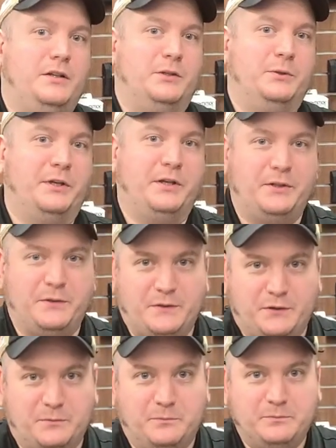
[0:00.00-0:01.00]
Hello again,
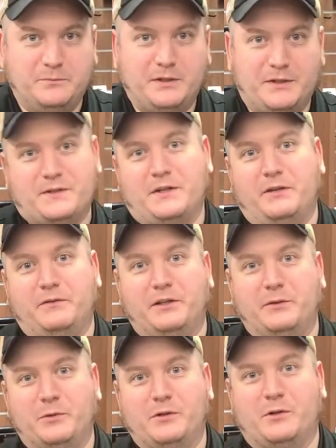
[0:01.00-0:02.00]
YouTube. It's Dave
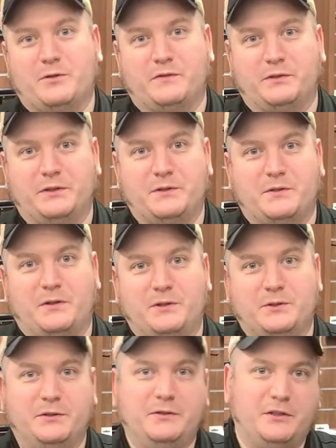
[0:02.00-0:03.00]
again with Clarksville Guns and
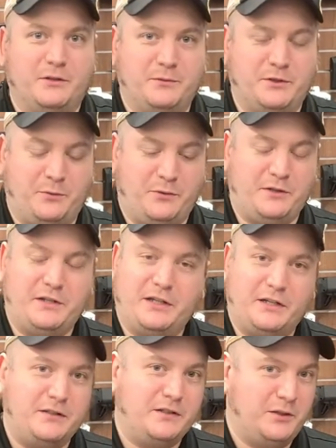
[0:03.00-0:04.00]
Archery, coming to you with
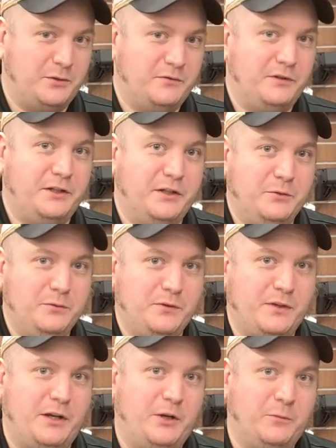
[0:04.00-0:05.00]
yet another video
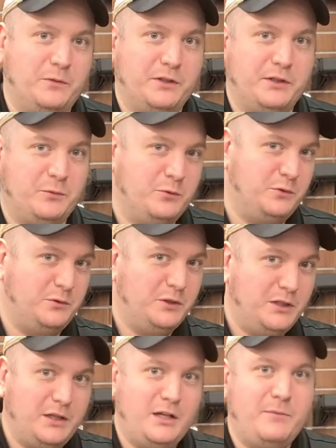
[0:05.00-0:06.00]
that hopefully will
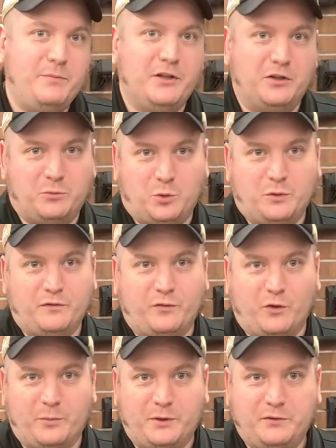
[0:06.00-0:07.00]
be a little more
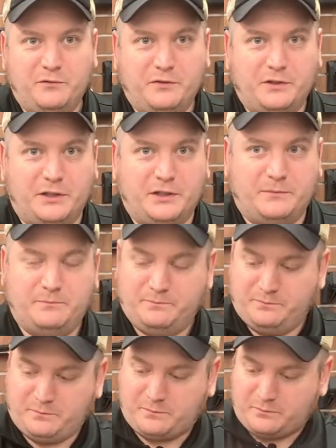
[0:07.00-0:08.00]
informative,
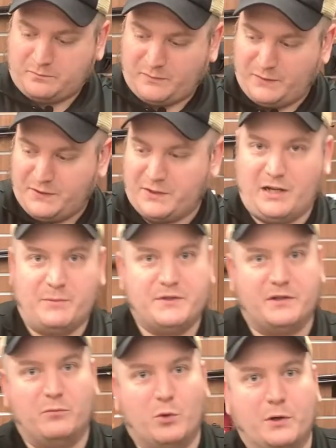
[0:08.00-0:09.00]
this time
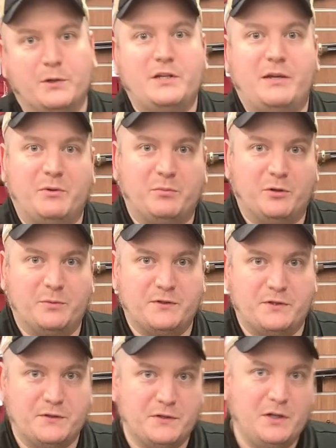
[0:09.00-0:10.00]
instead of more entertainment
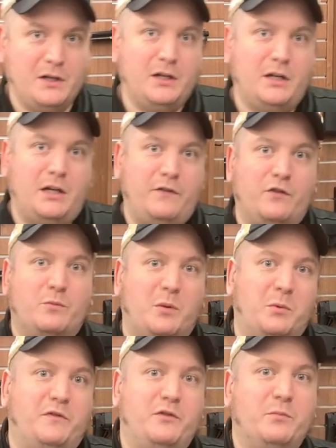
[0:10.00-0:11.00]
purposes. If you
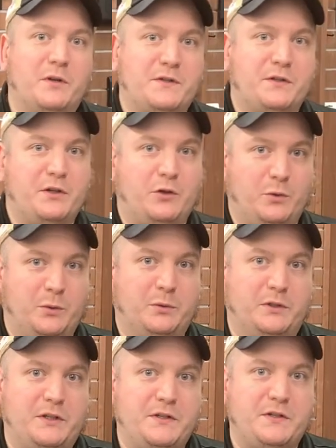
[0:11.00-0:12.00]
remember a few months ago, we
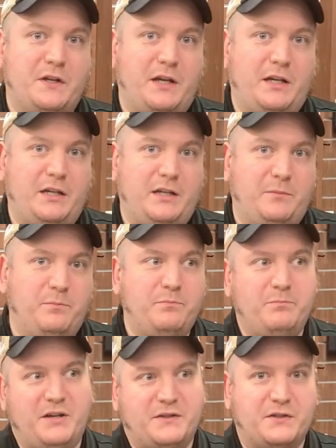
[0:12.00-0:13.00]
released a
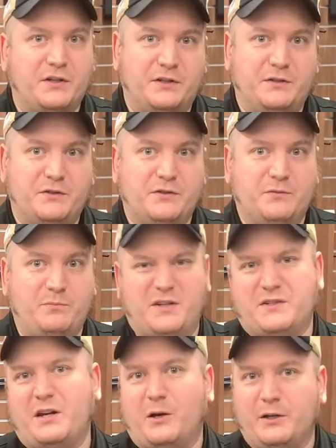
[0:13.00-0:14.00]
best
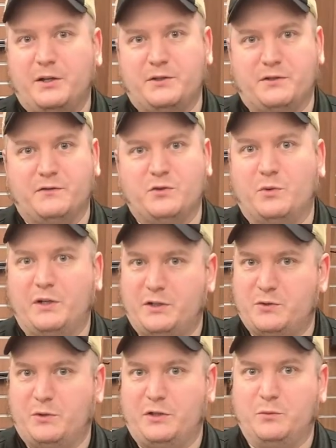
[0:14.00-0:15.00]
carry guns of
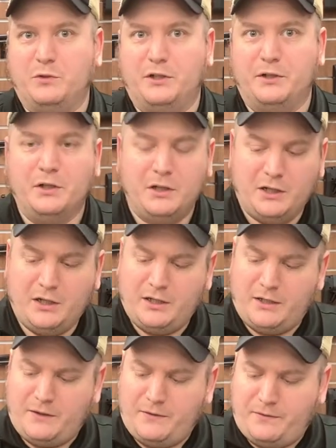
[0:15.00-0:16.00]
2021.
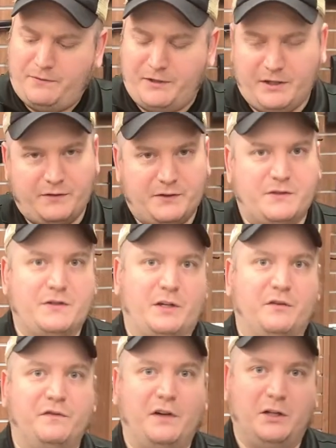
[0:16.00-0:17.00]
I think this is
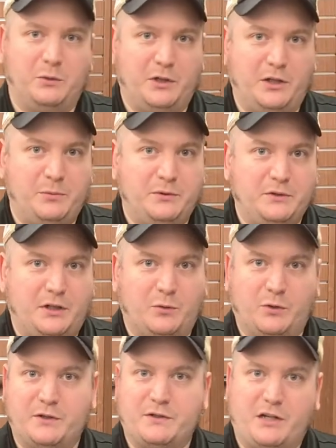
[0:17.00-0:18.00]
like a follow-up. We're
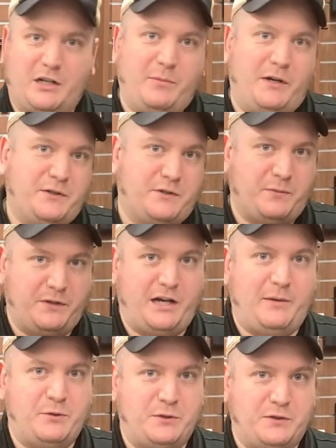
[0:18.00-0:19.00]
going to talk about some of the
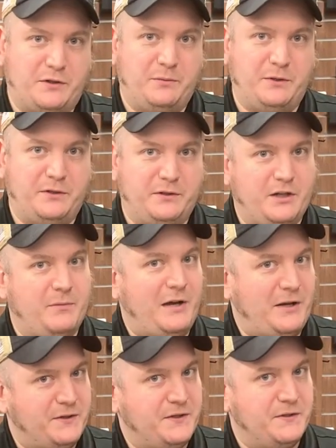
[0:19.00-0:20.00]
options that have come
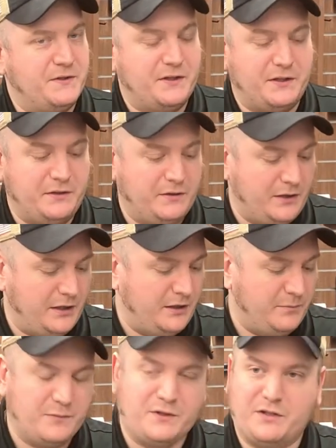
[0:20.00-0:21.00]
out since then,
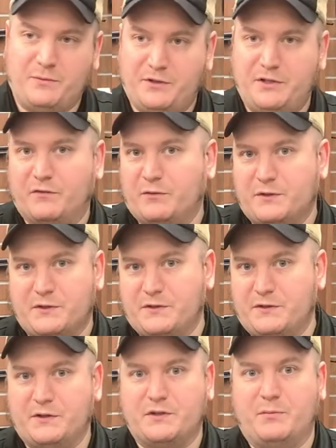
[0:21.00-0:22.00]
some of the
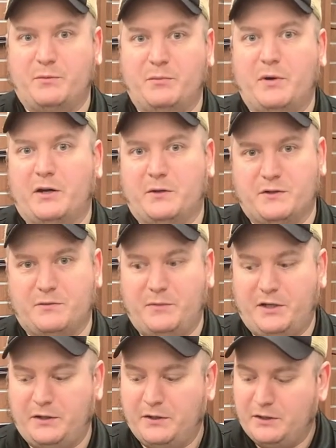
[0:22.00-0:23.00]
differences that some of the models have
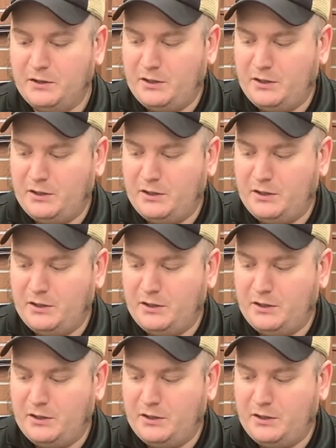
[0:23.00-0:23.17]
made,